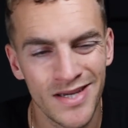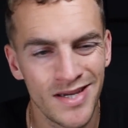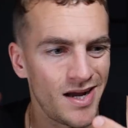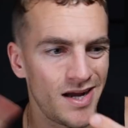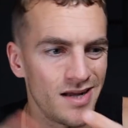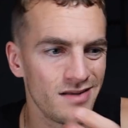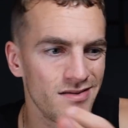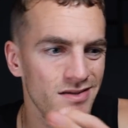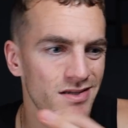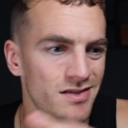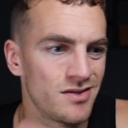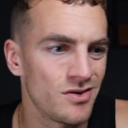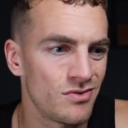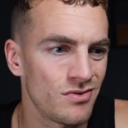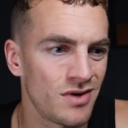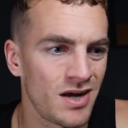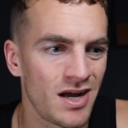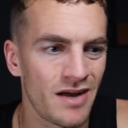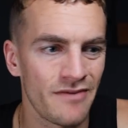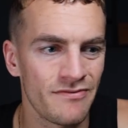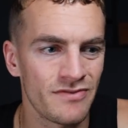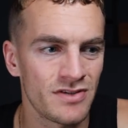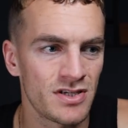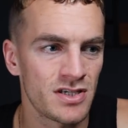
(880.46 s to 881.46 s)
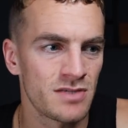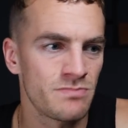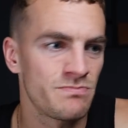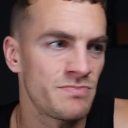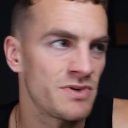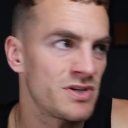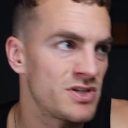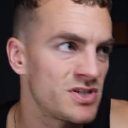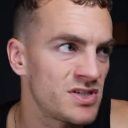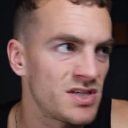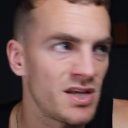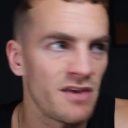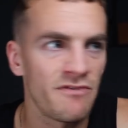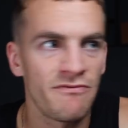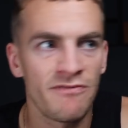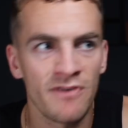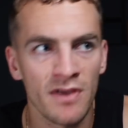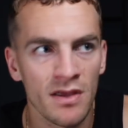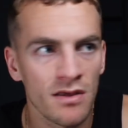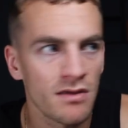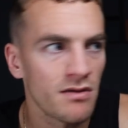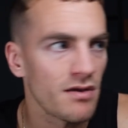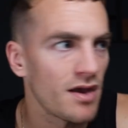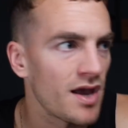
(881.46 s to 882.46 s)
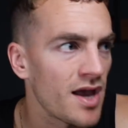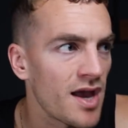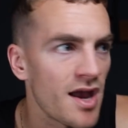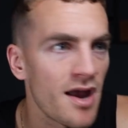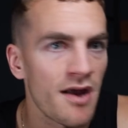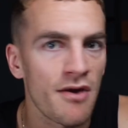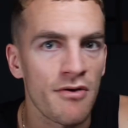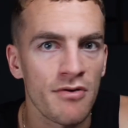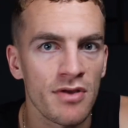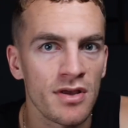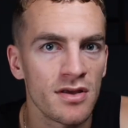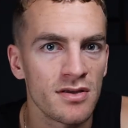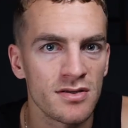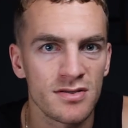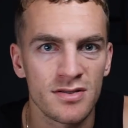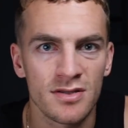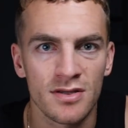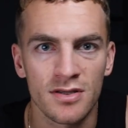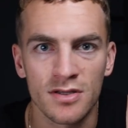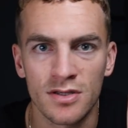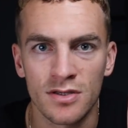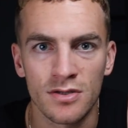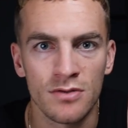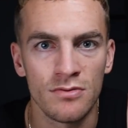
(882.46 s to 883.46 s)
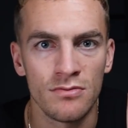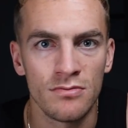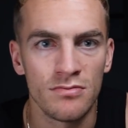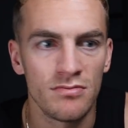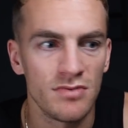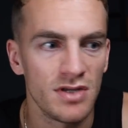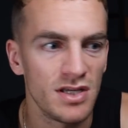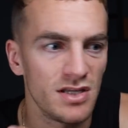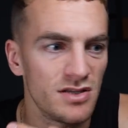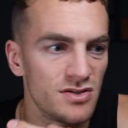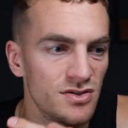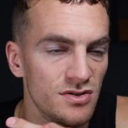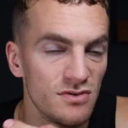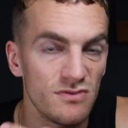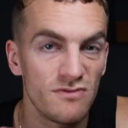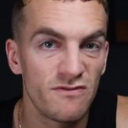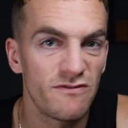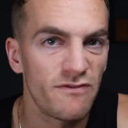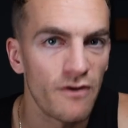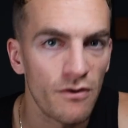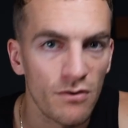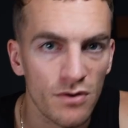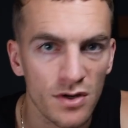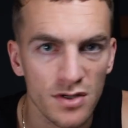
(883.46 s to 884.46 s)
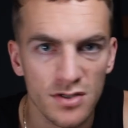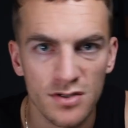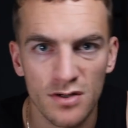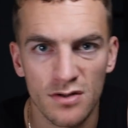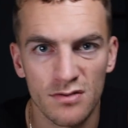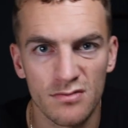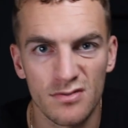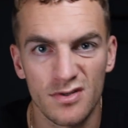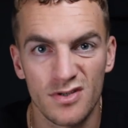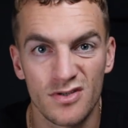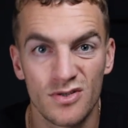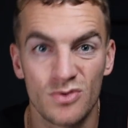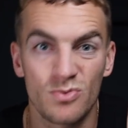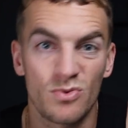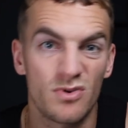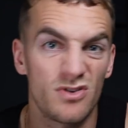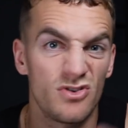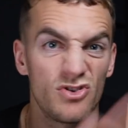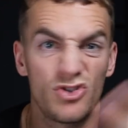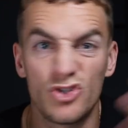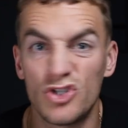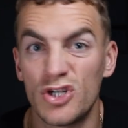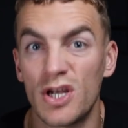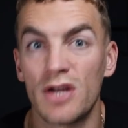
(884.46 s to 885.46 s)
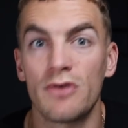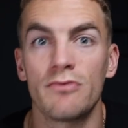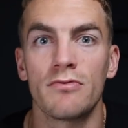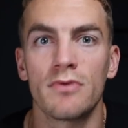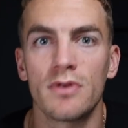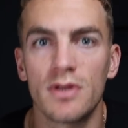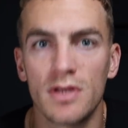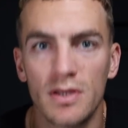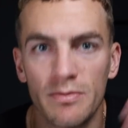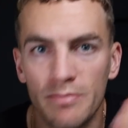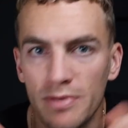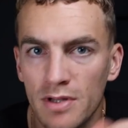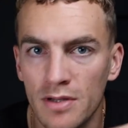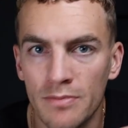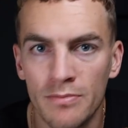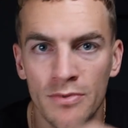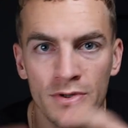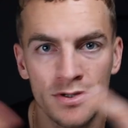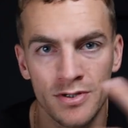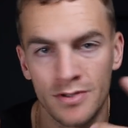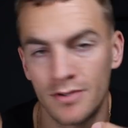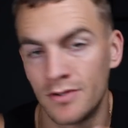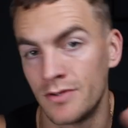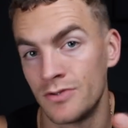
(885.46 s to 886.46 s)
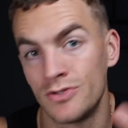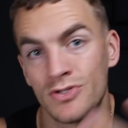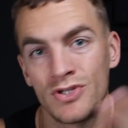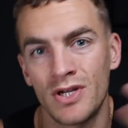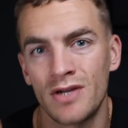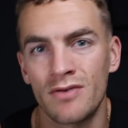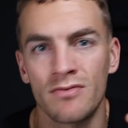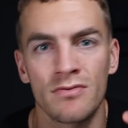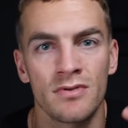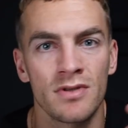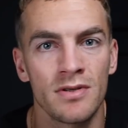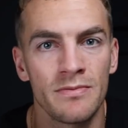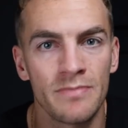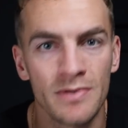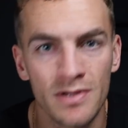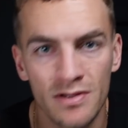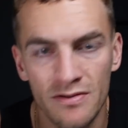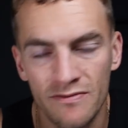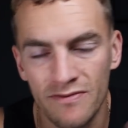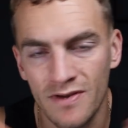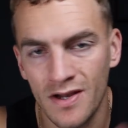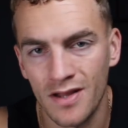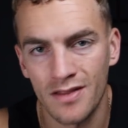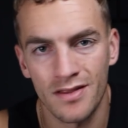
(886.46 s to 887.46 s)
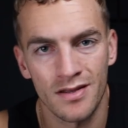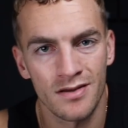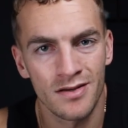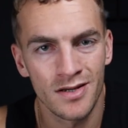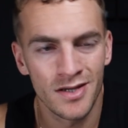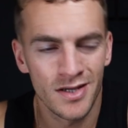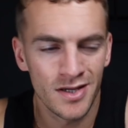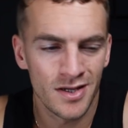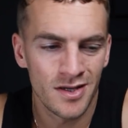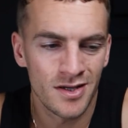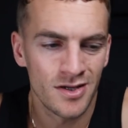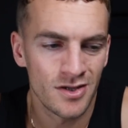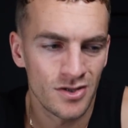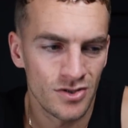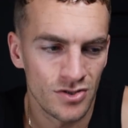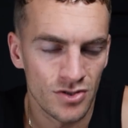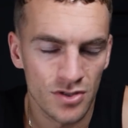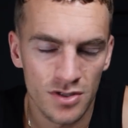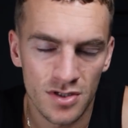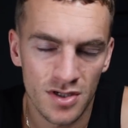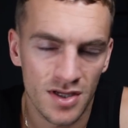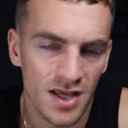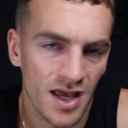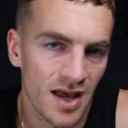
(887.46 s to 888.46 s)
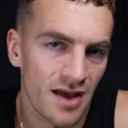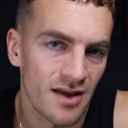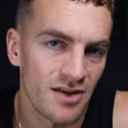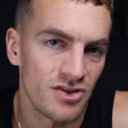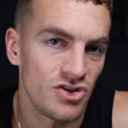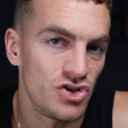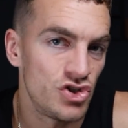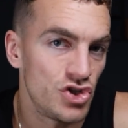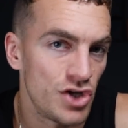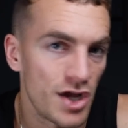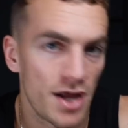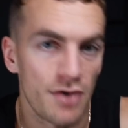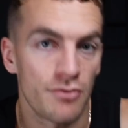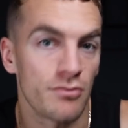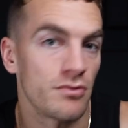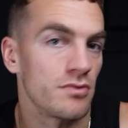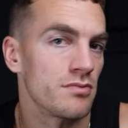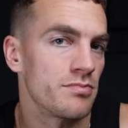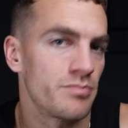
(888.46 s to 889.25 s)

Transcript: and you don't have specific areas that you need to focus on, you just want to generally build muscle or generally build fat, then just get a general